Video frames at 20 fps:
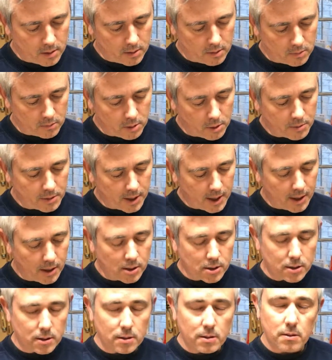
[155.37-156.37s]

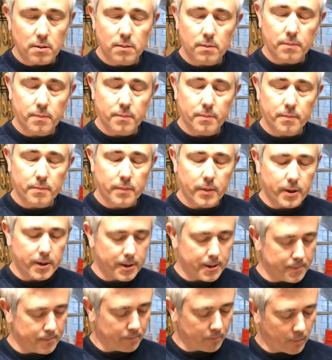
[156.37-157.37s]
rotation
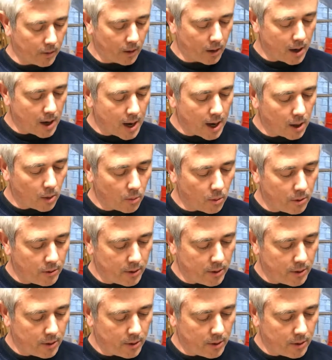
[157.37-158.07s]
hollower.